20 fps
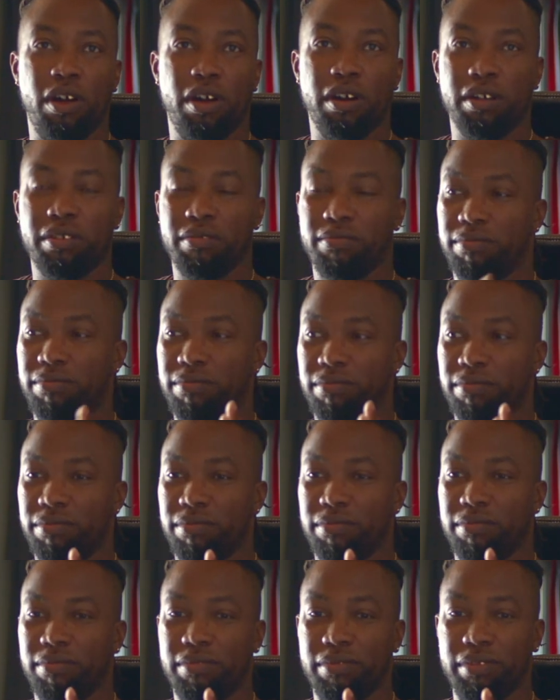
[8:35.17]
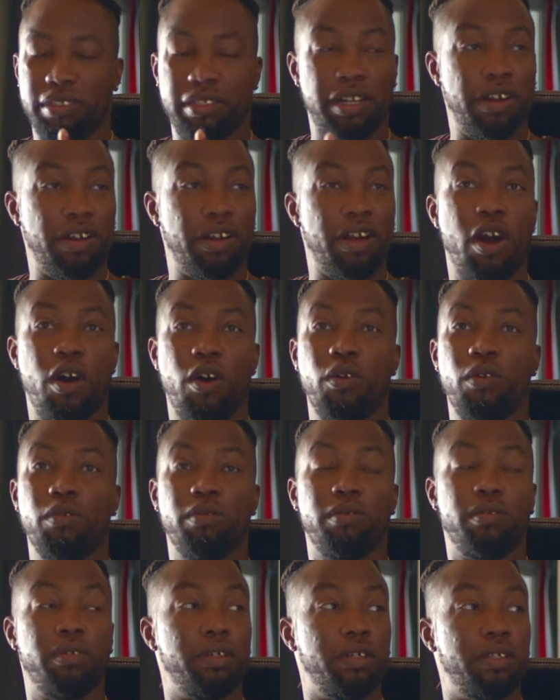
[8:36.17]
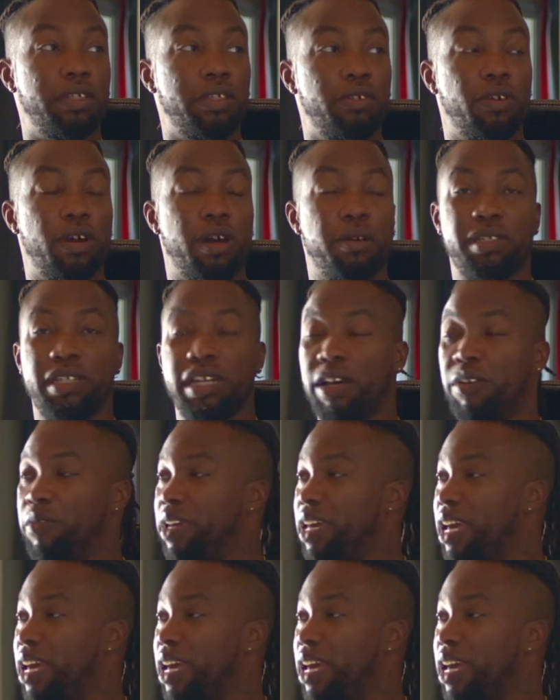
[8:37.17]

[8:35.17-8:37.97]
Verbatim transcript: are they're gone. Yeah. You know what I'm saying?